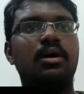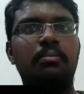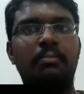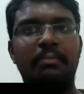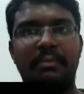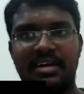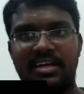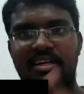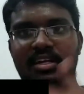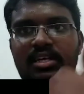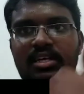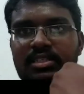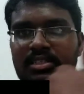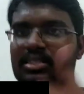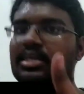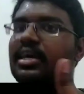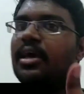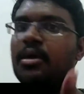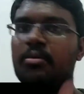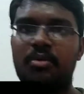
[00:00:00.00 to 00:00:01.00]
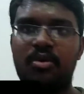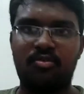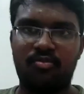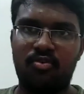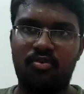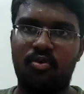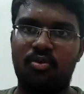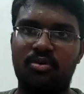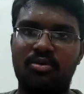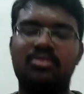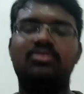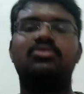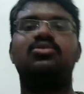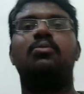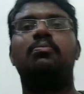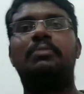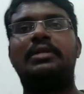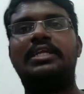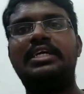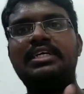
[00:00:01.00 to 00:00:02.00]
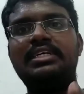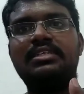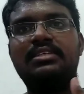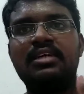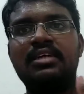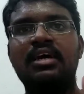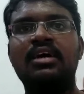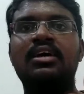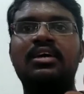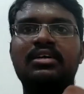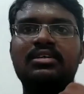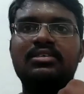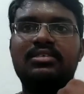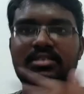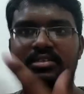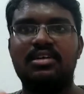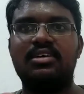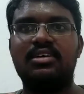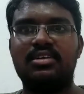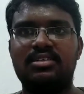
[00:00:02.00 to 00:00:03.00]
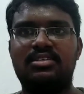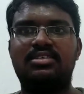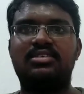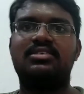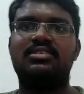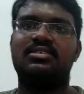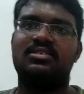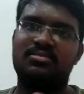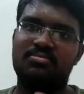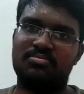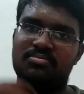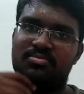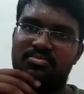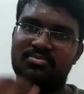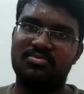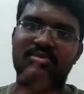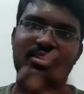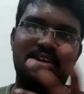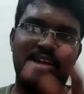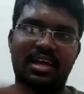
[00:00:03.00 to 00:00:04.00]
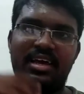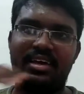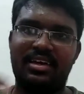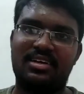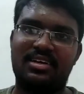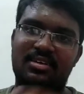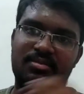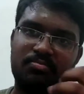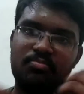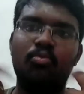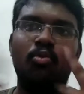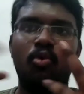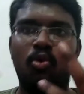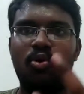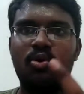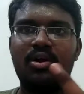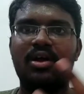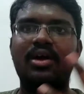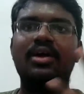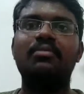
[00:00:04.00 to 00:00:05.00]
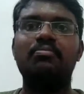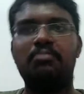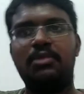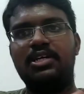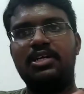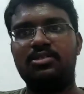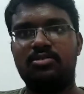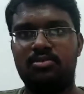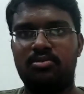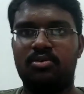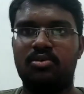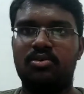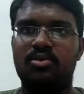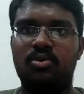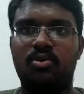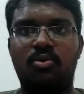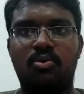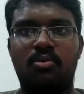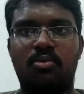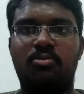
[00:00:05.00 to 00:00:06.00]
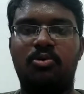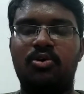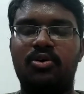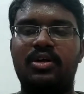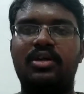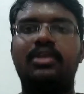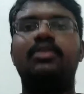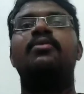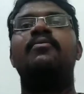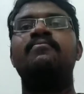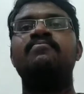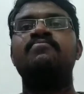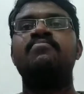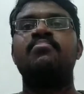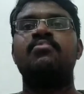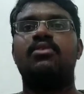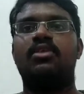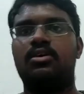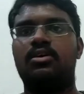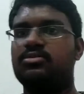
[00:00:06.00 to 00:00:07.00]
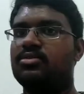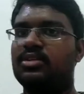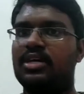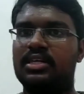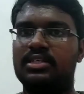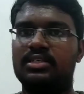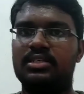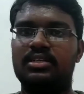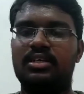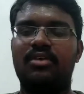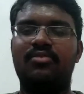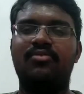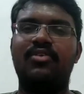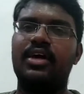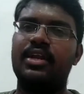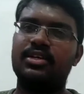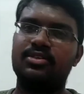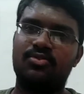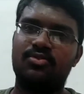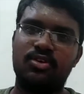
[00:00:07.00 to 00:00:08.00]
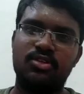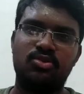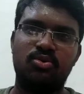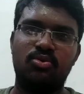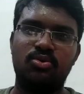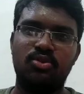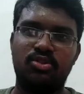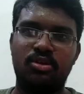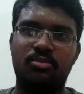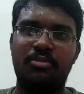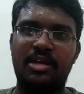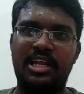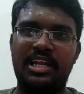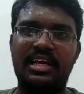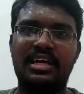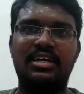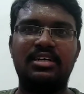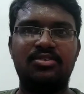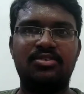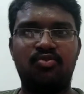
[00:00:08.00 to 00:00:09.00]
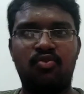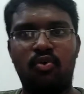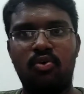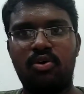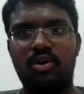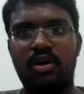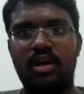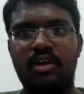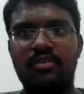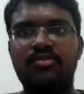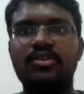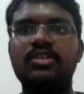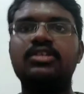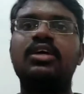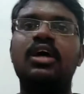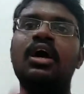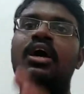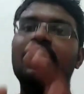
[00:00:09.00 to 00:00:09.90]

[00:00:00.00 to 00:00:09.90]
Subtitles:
a mid-range gaming phone. So please search like more and please know about it. So that is the thing. Whereas for social media, photographies,